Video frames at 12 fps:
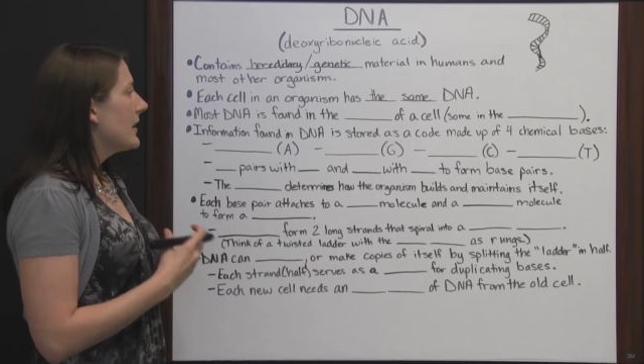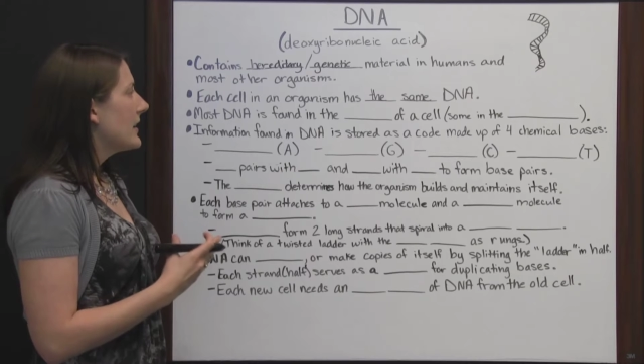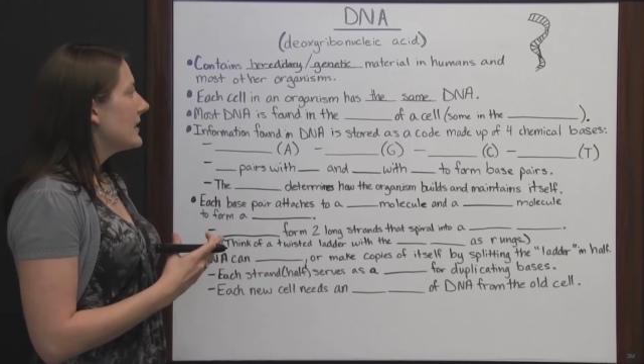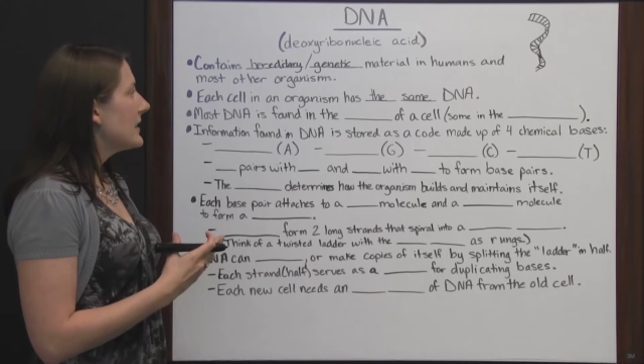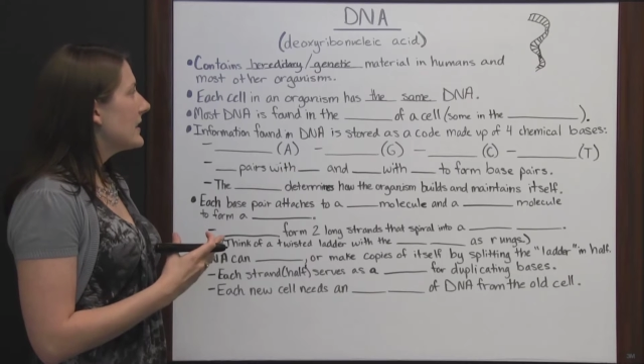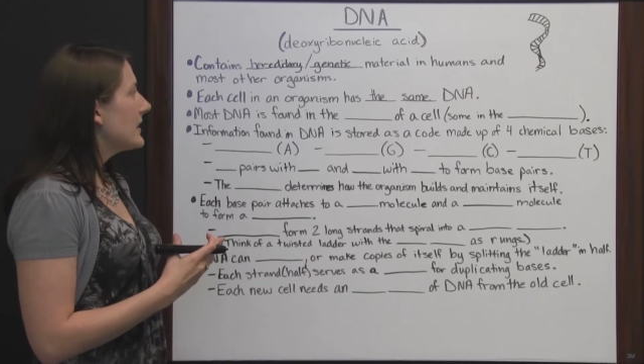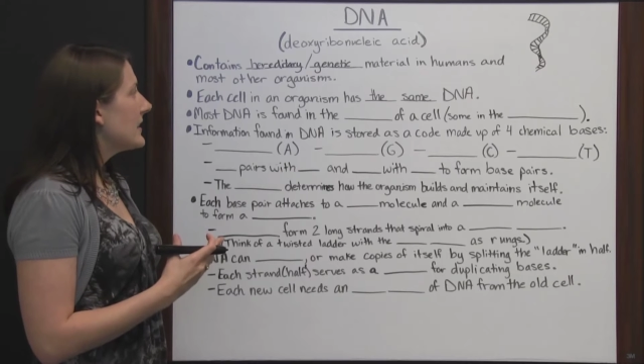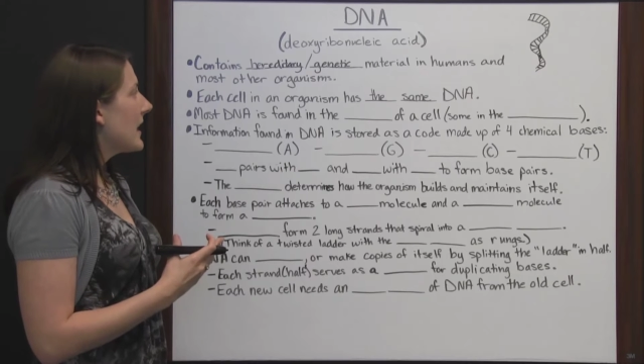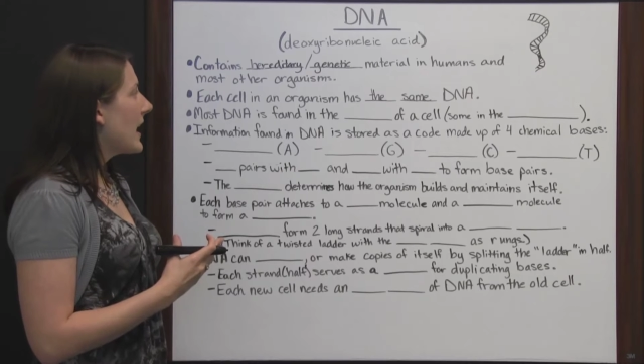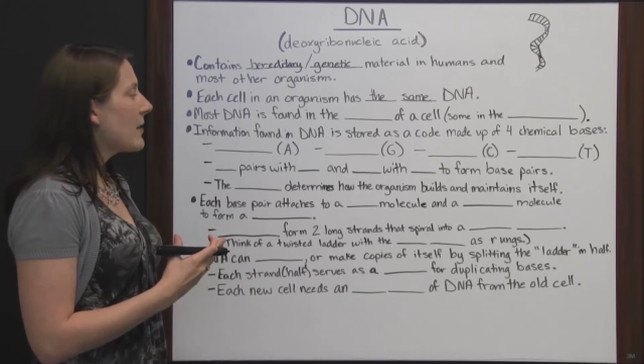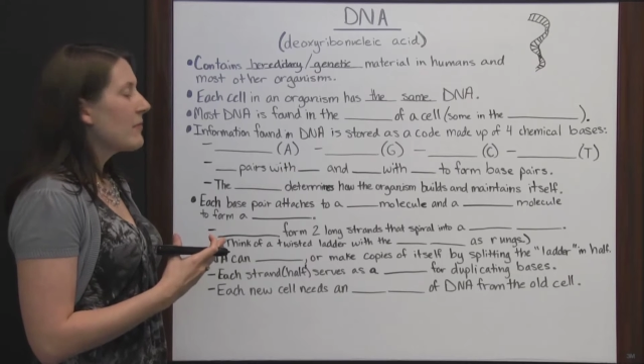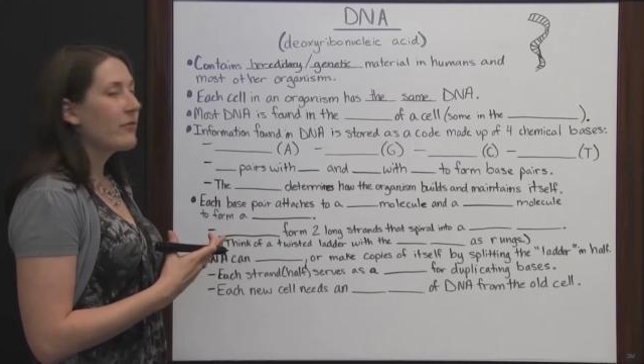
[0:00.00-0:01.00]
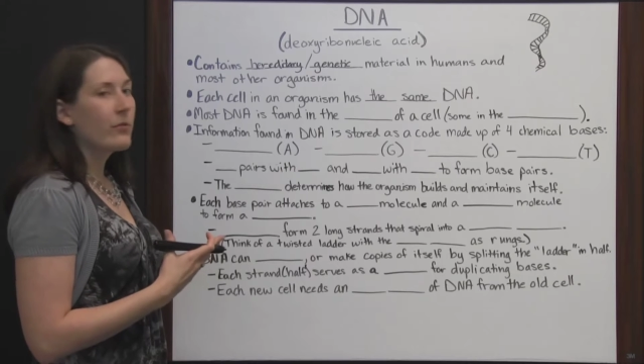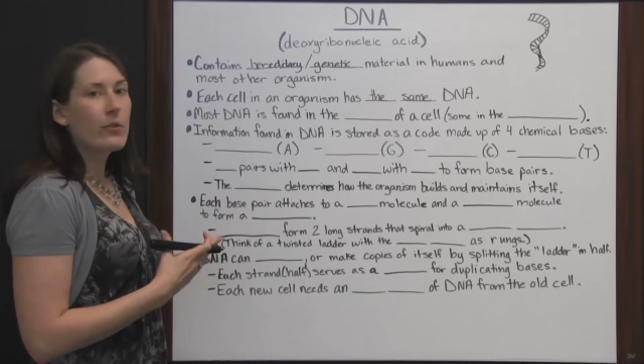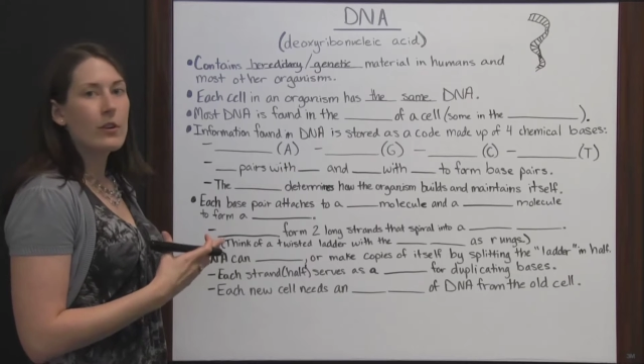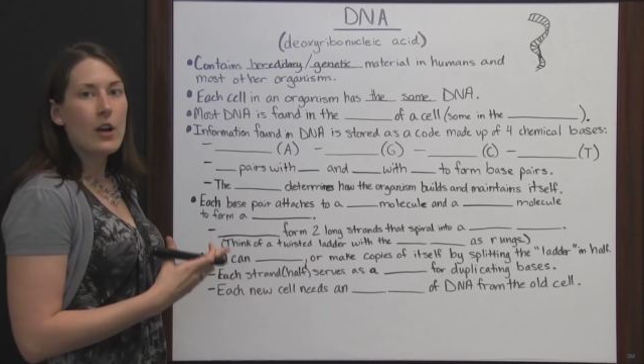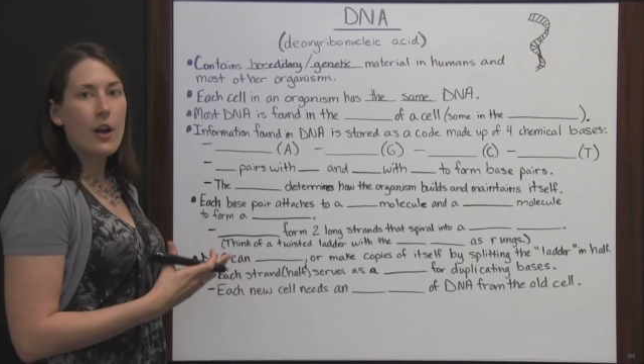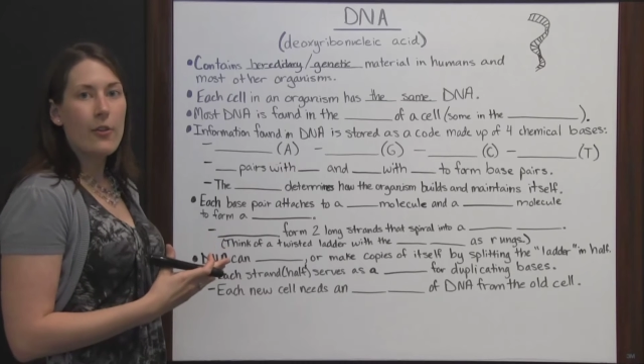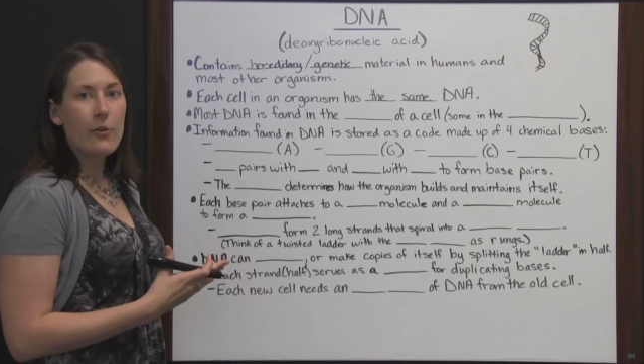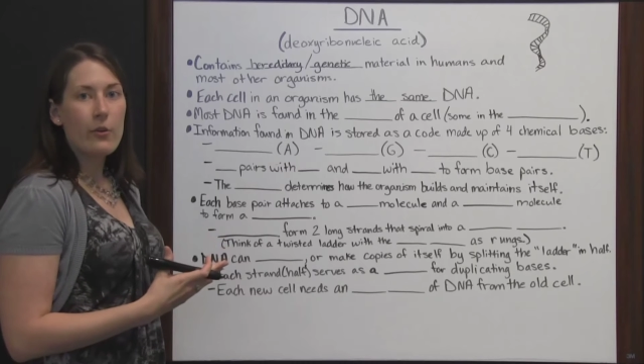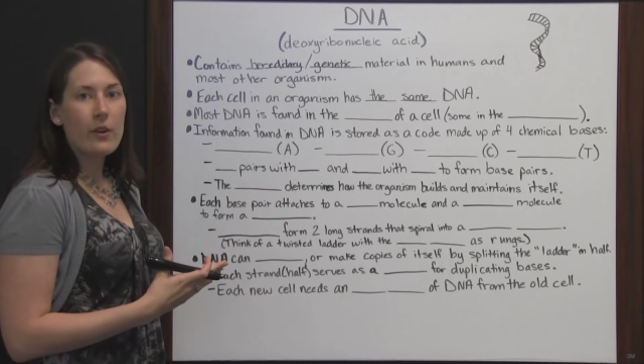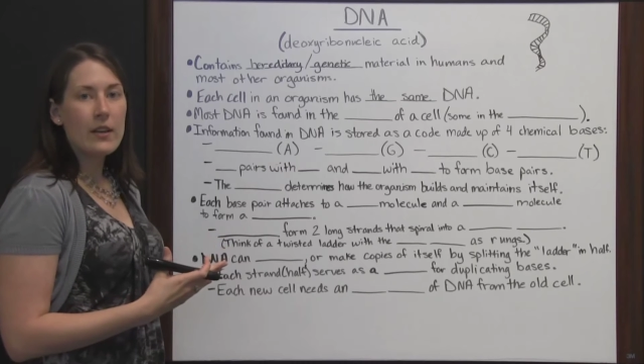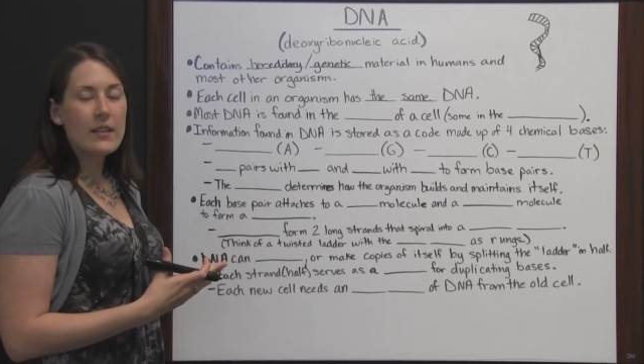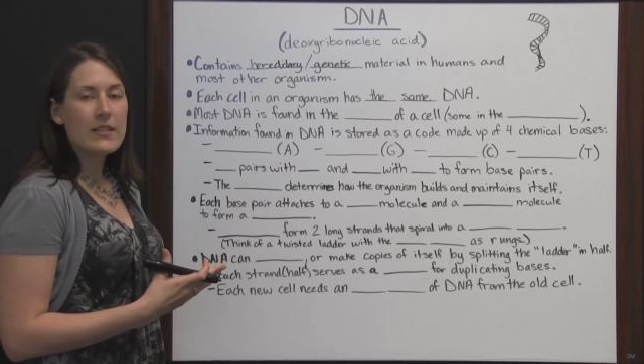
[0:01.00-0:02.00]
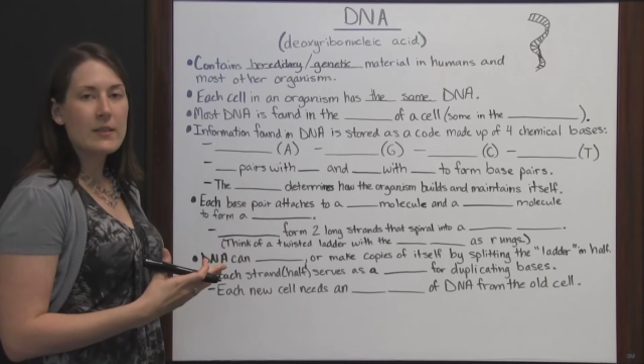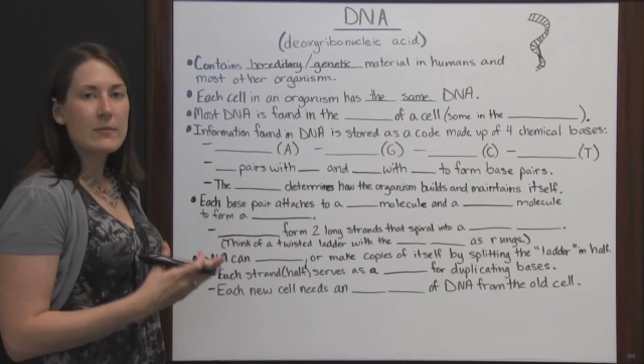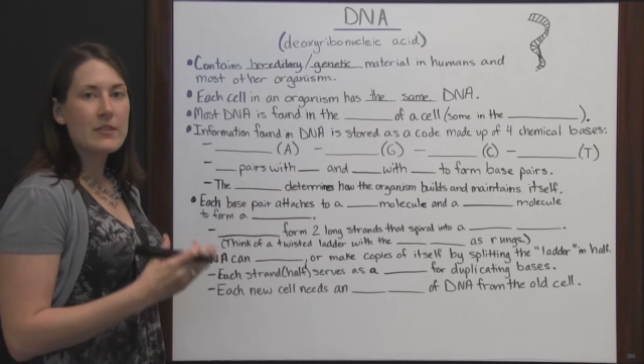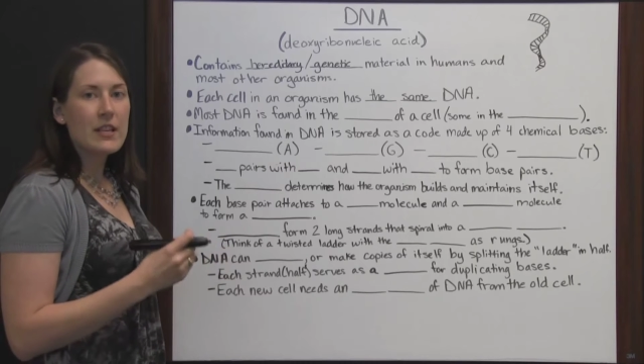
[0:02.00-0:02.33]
This is the same for other organisms.